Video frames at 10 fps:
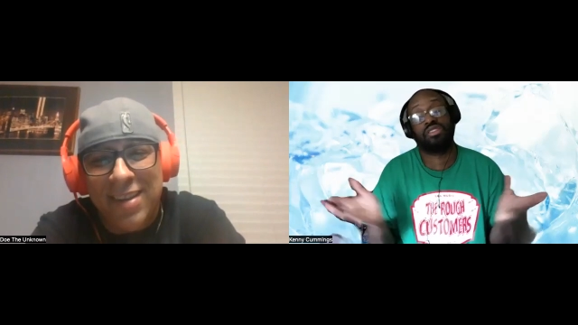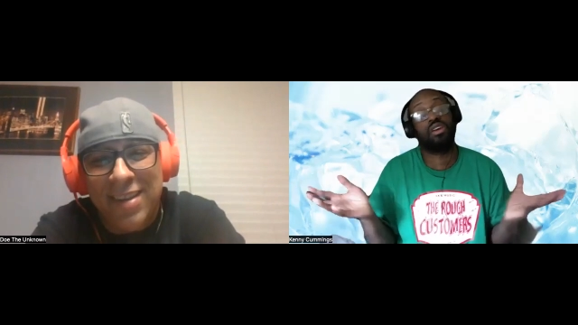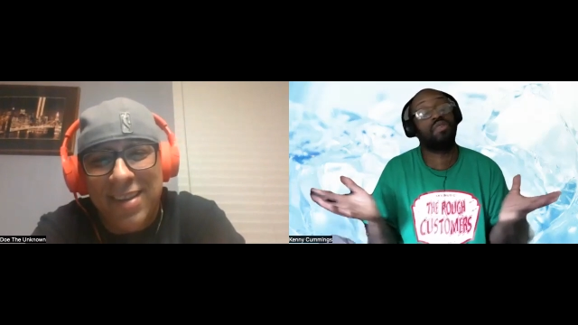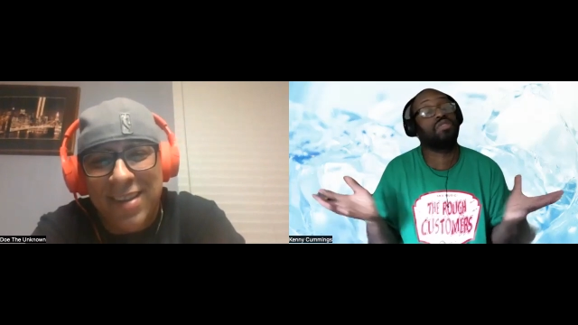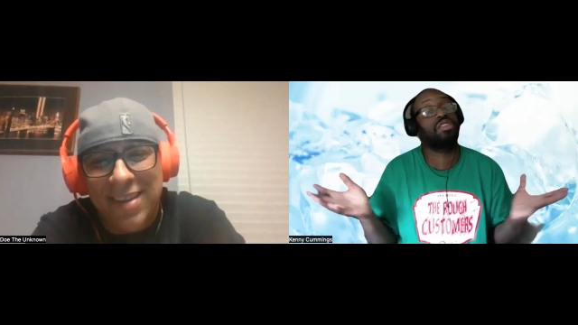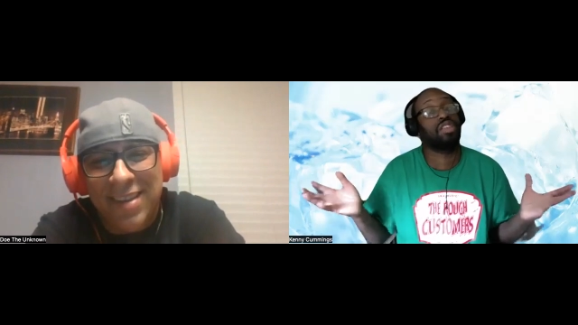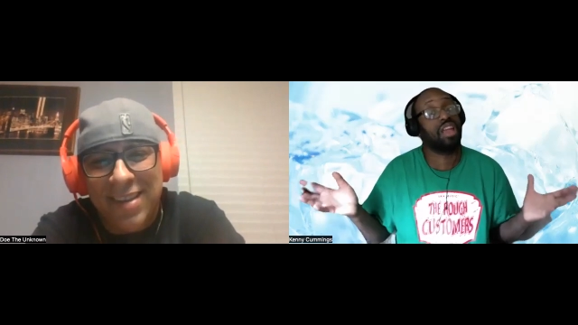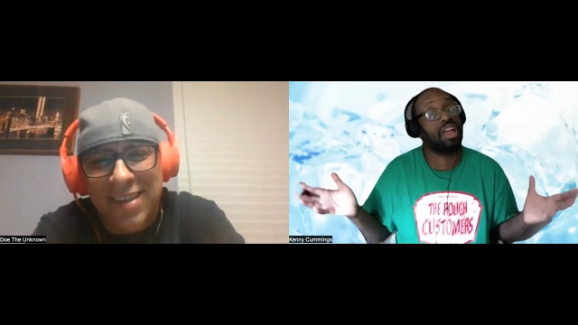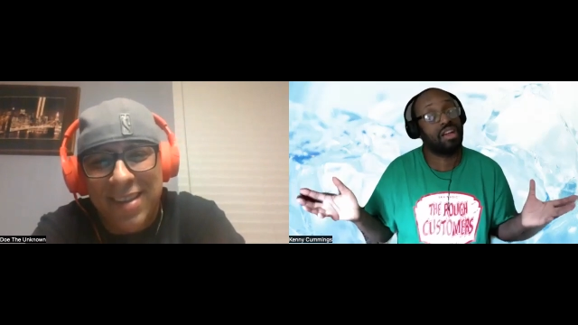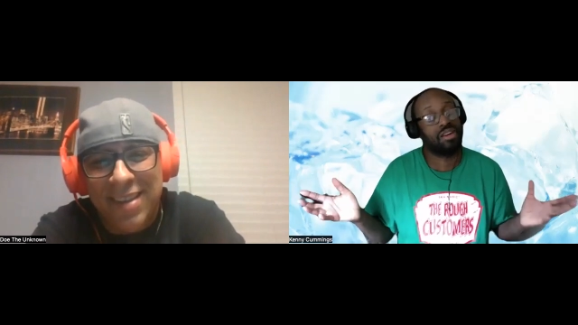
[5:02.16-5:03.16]
Speaker 1: lovely
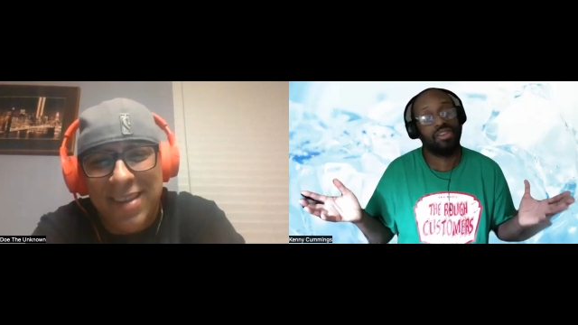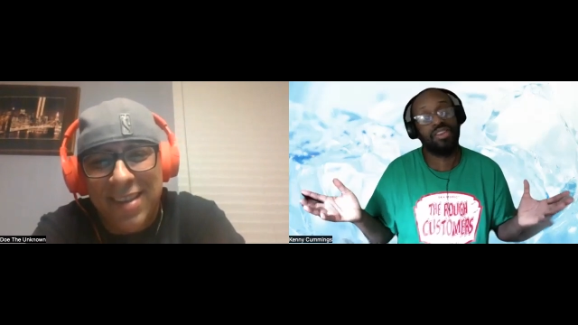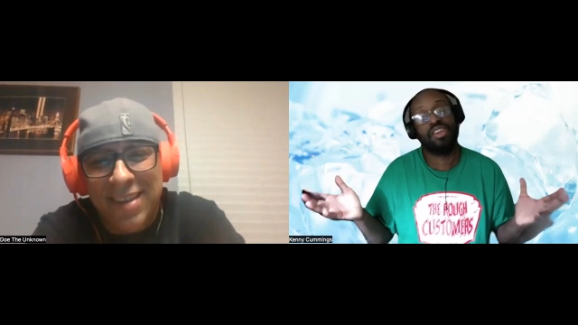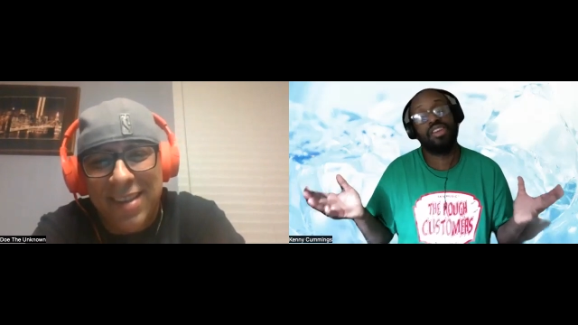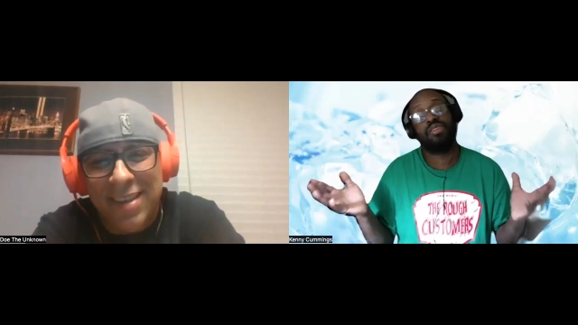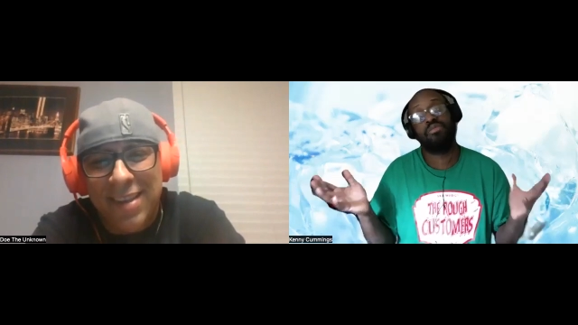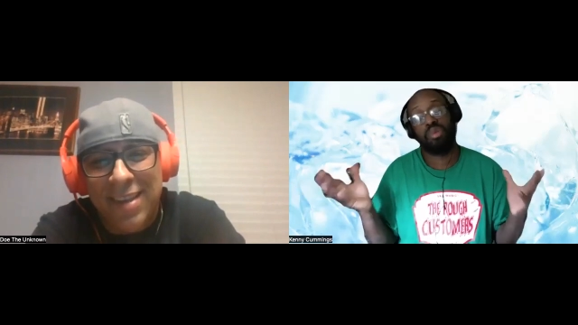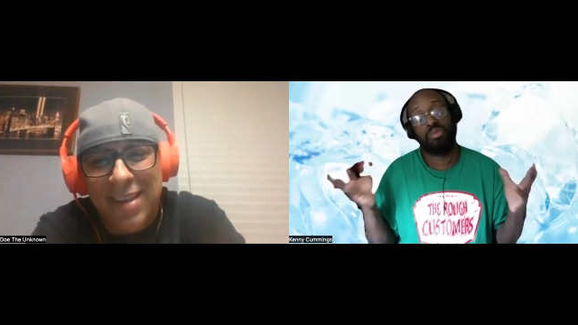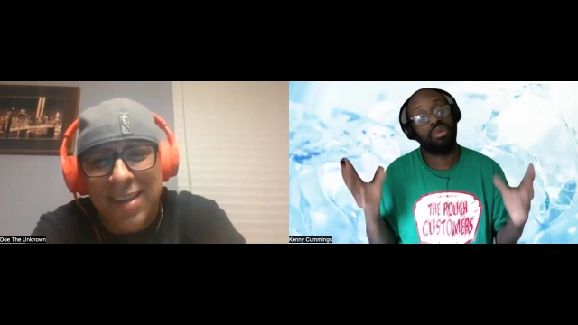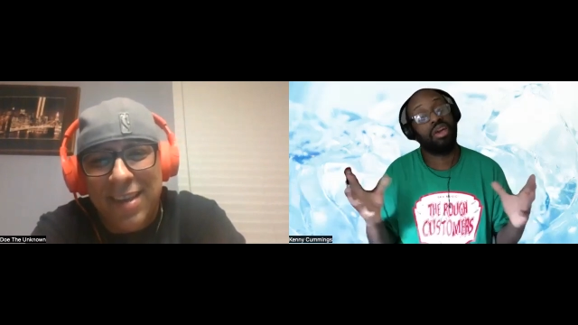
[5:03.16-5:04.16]
now,
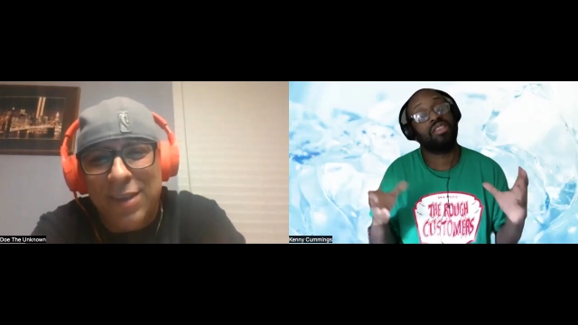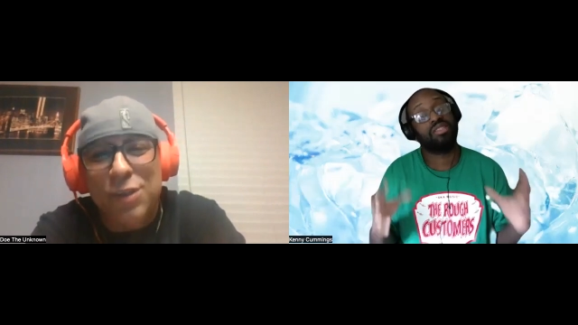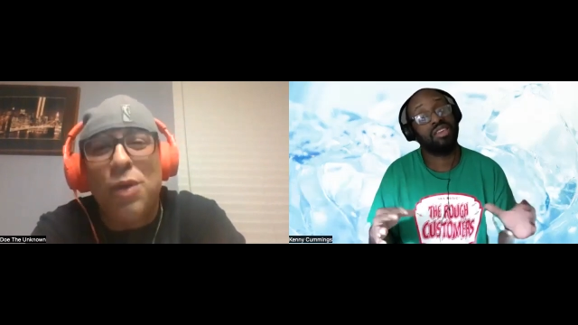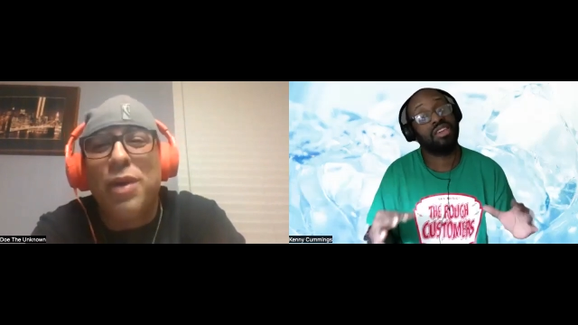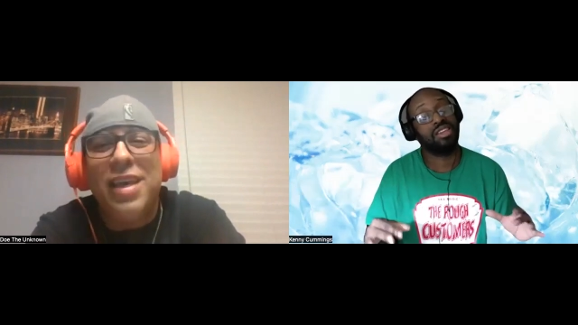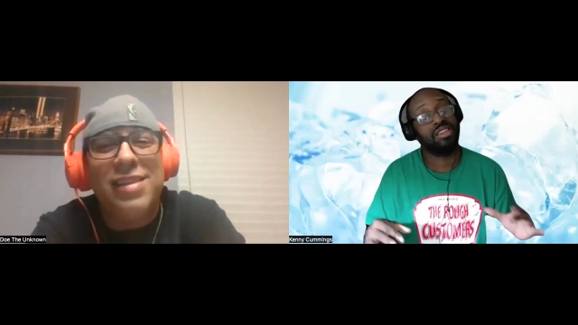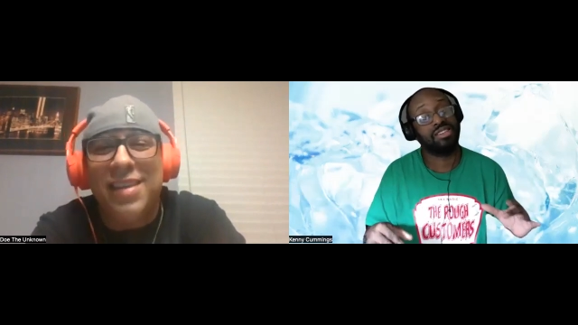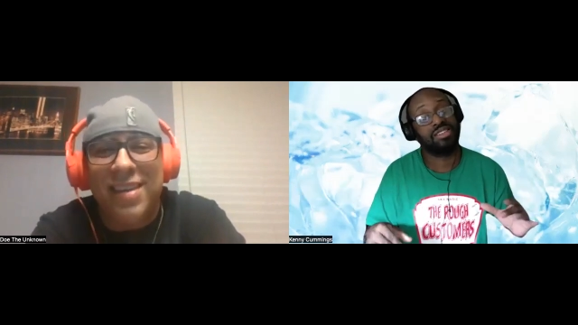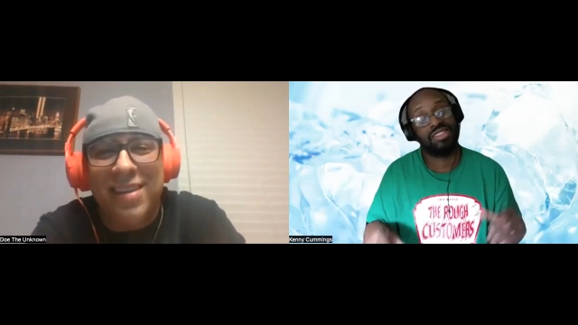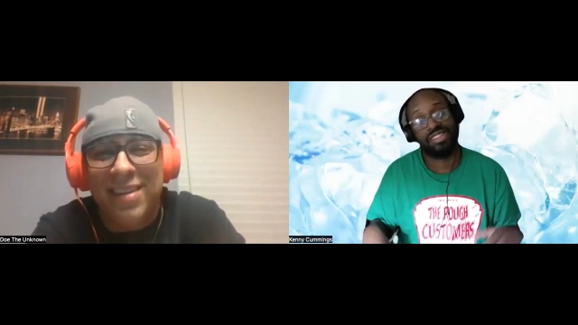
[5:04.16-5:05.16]
but back it's so then,
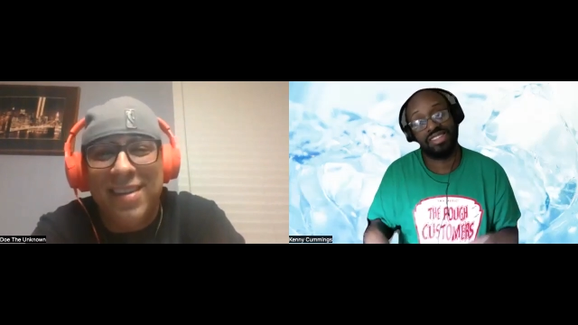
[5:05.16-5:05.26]
easy